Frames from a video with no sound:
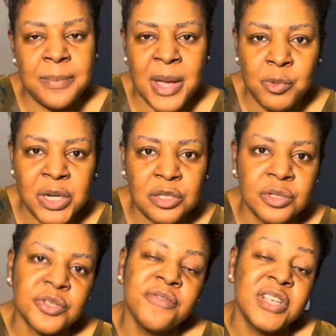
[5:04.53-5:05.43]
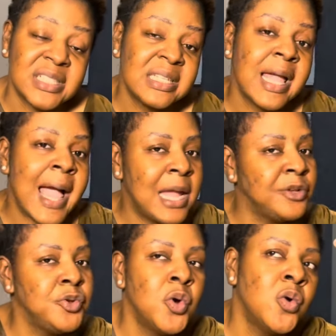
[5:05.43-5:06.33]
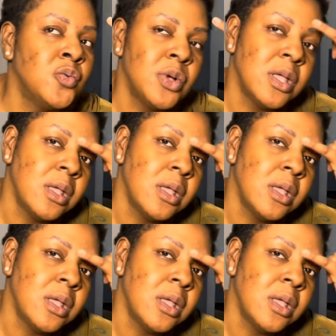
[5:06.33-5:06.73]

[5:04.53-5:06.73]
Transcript: my weight loss obviously i know